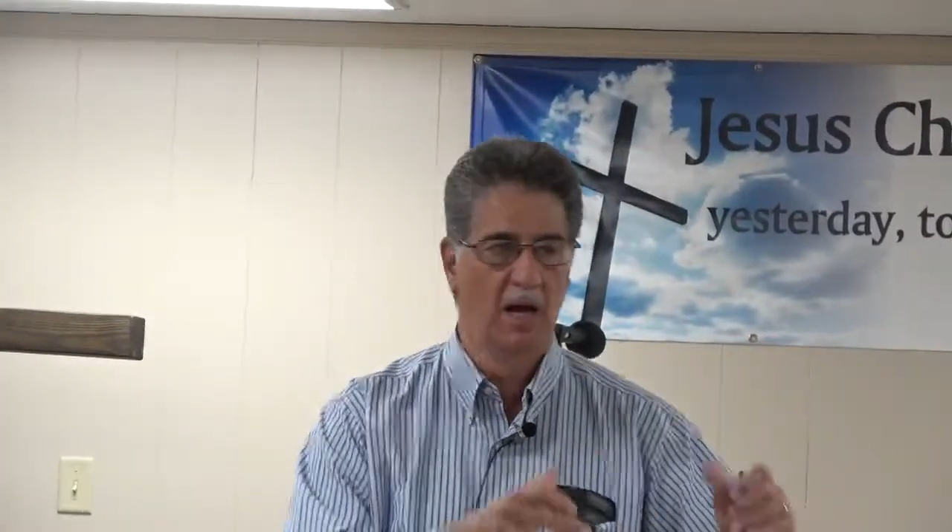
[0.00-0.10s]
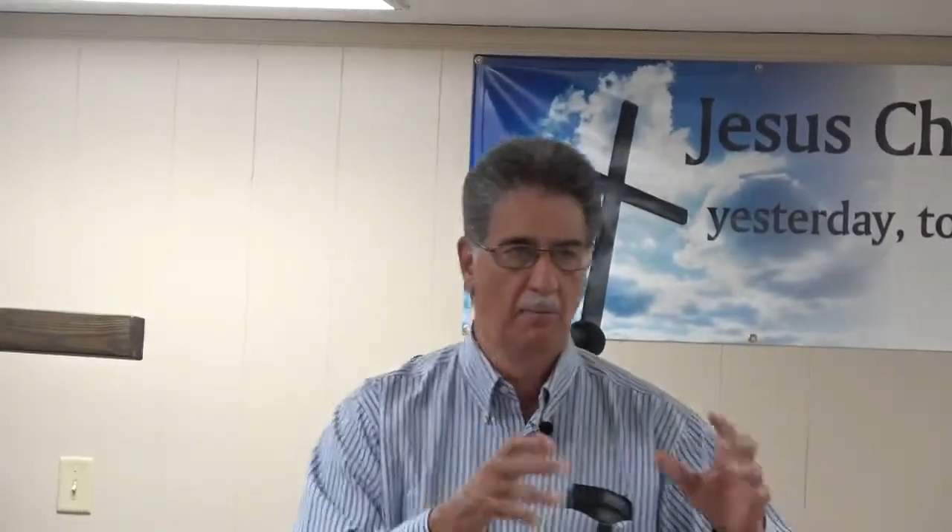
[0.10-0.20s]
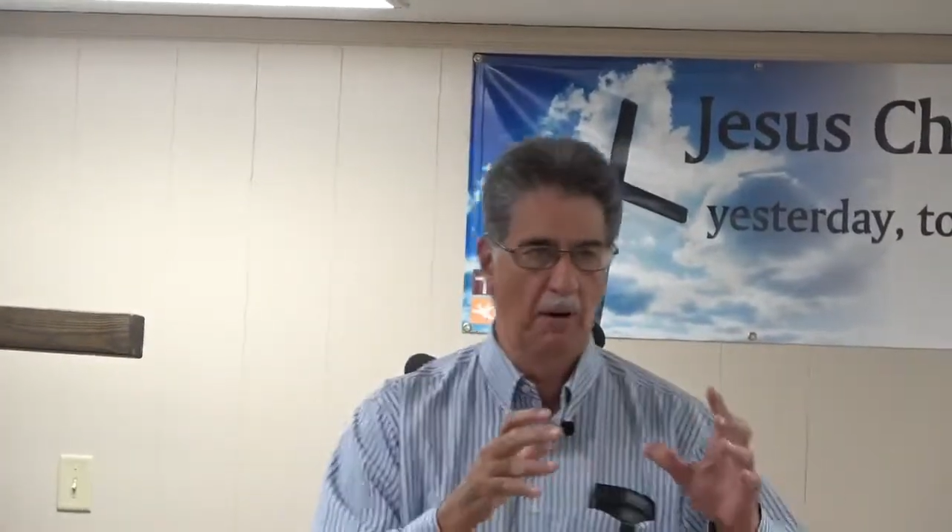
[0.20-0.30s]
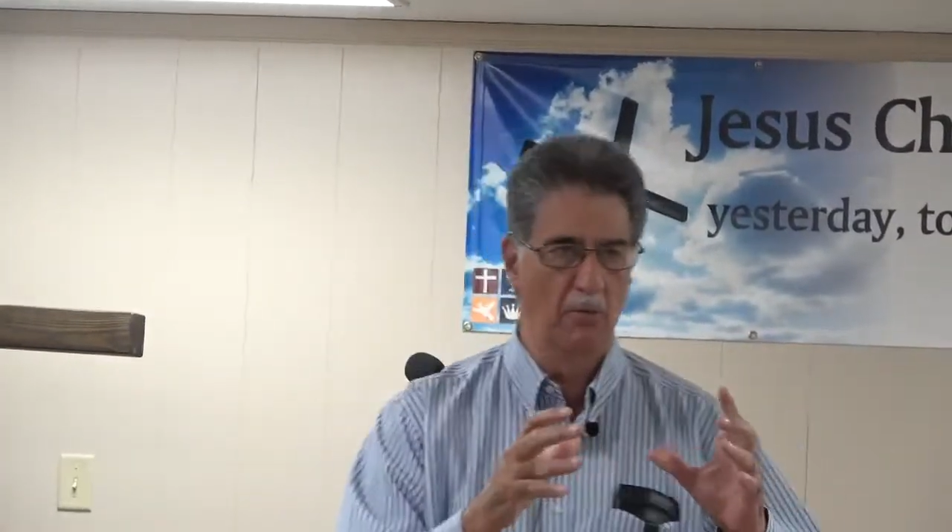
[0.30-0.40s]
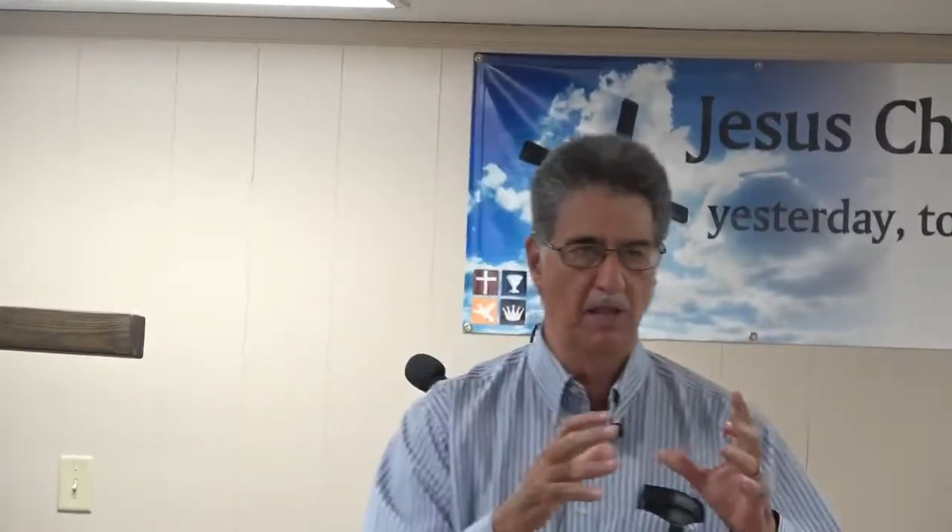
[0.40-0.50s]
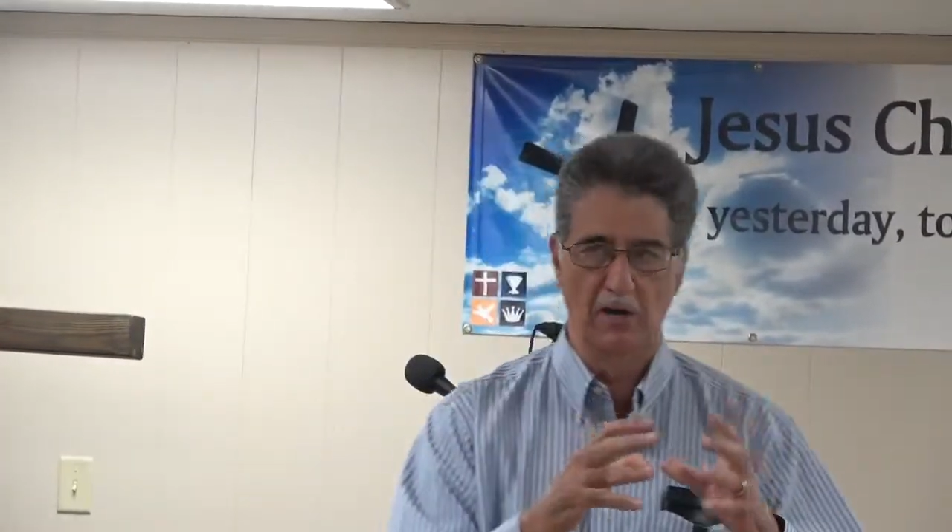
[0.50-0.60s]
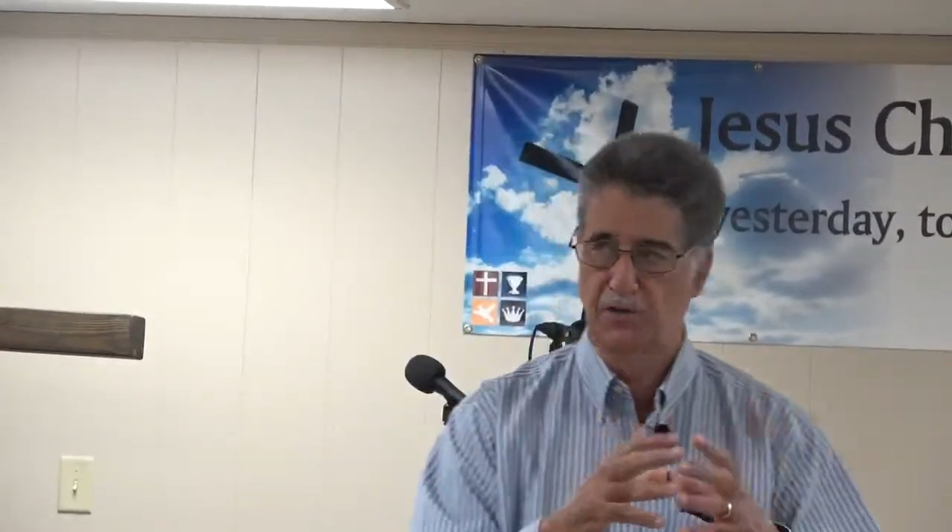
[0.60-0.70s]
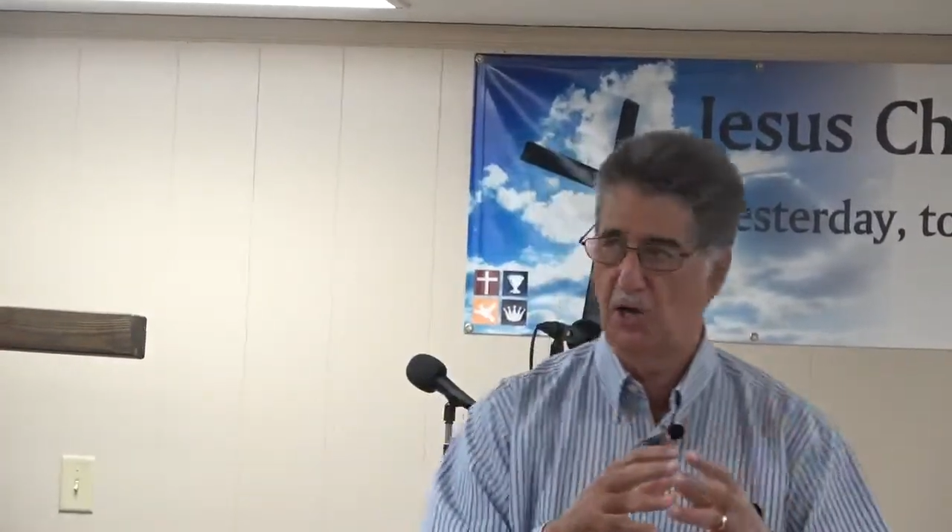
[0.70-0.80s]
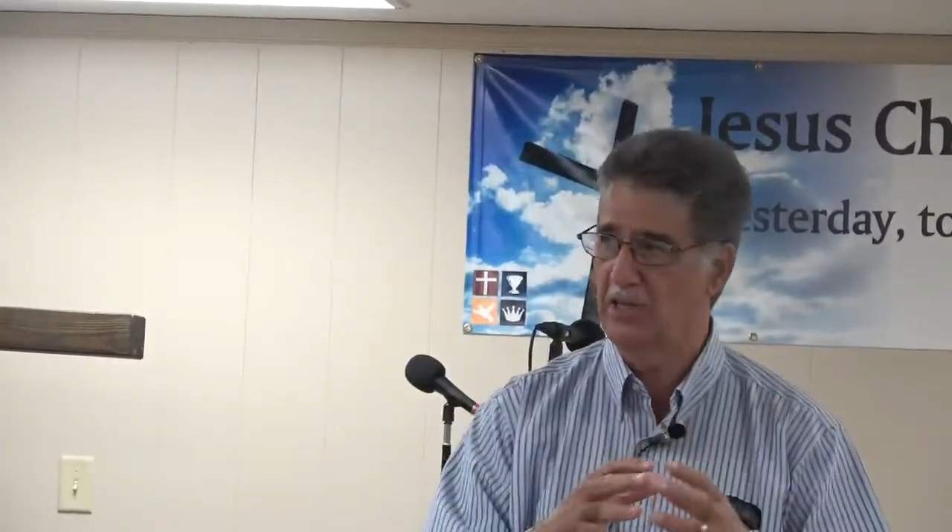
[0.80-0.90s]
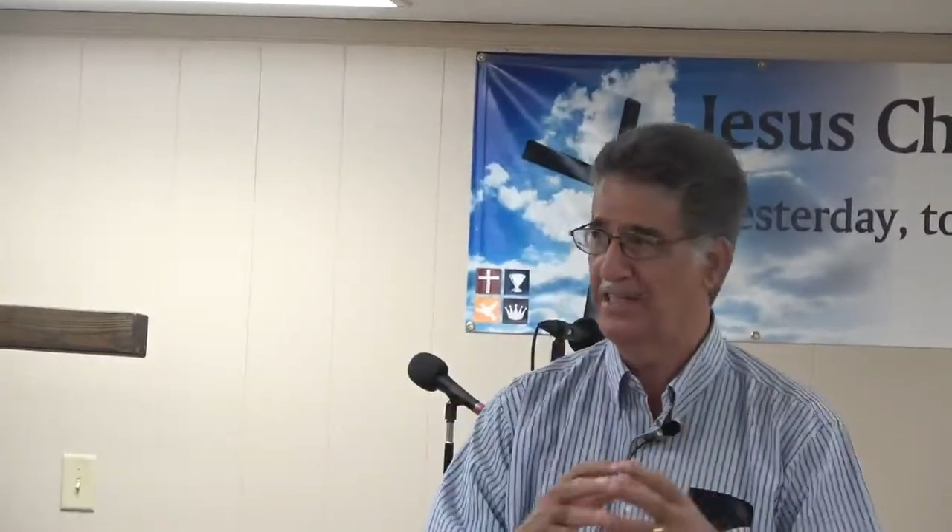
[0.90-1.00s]
But in
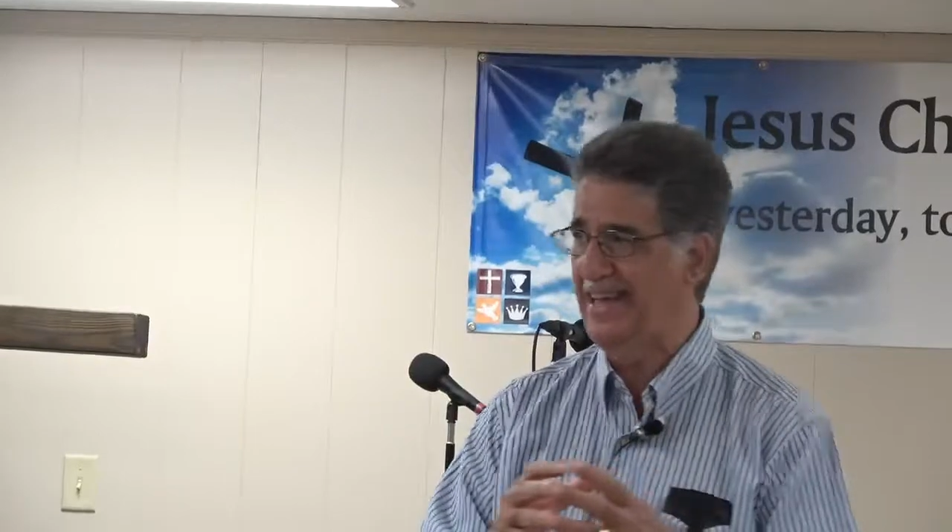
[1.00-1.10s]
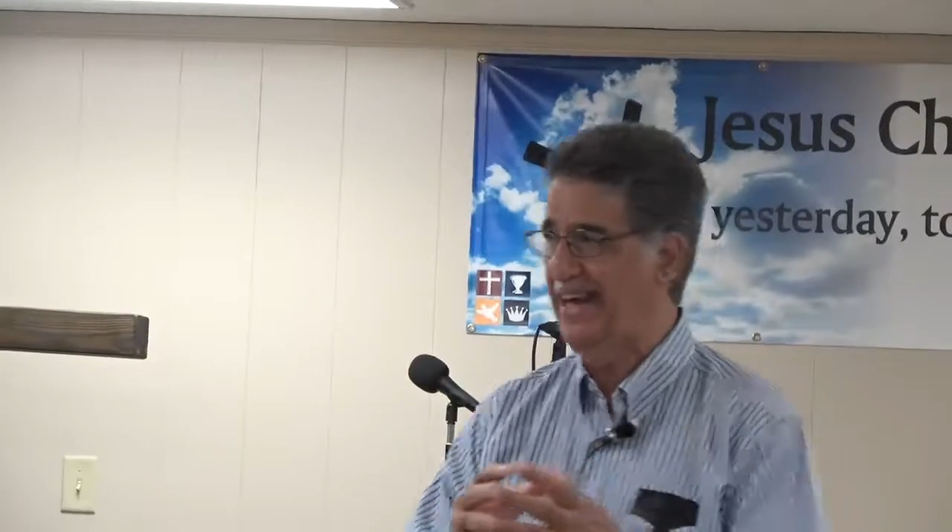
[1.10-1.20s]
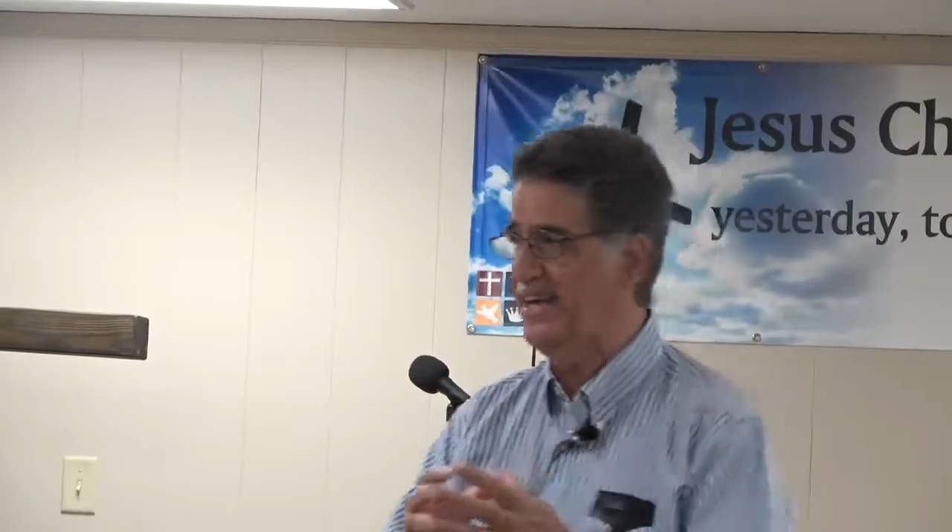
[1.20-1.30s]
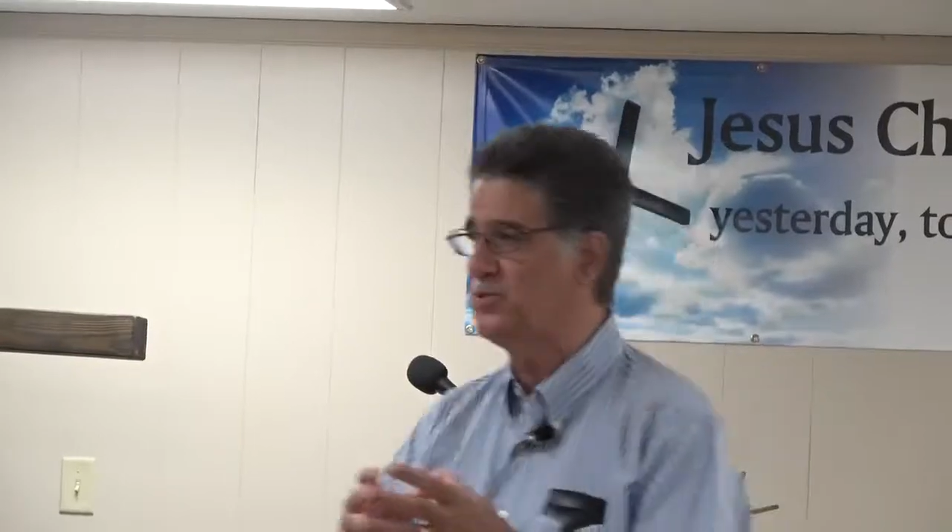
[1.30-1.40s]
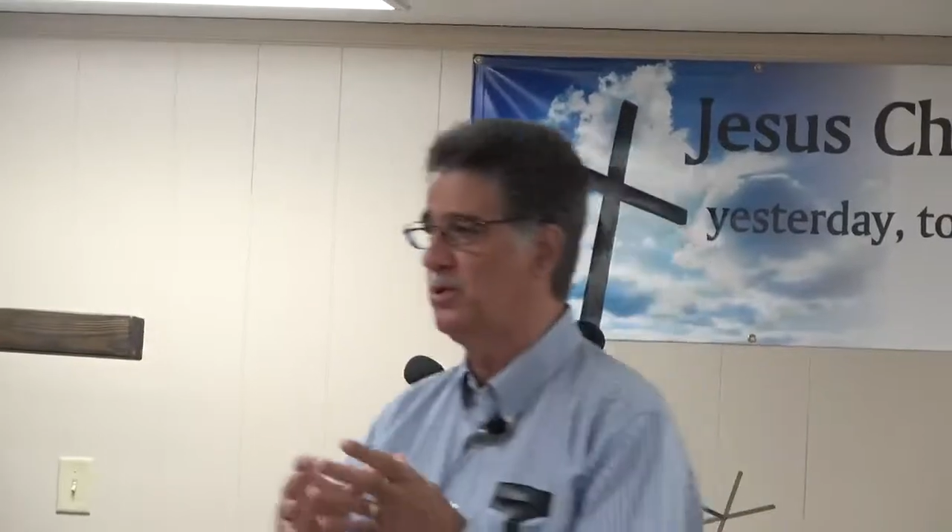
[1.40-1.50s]
those early days